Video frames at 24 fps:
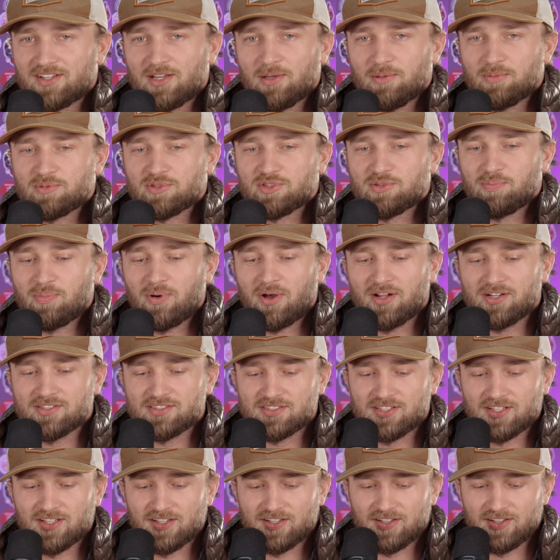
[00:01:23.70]
couple
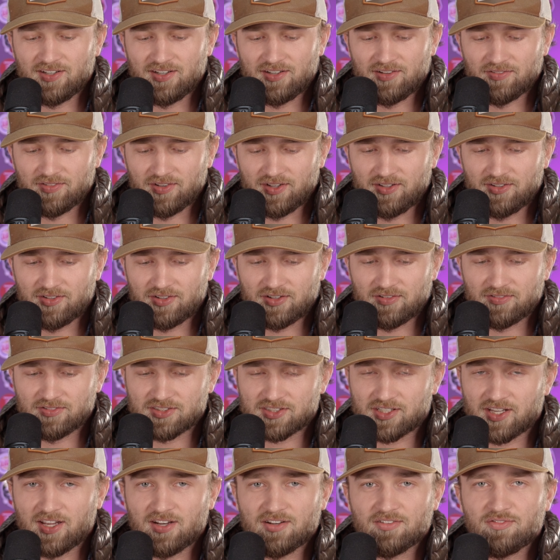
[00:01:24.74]
spots that if either of
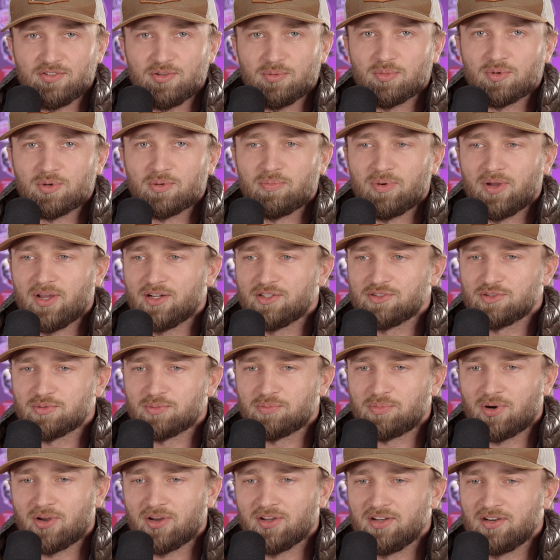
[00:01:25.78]
us gain a few more pounds, we'll
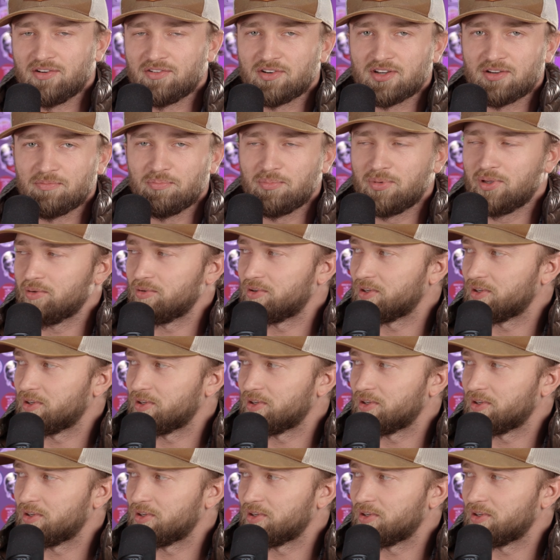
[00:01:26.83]
probably never be able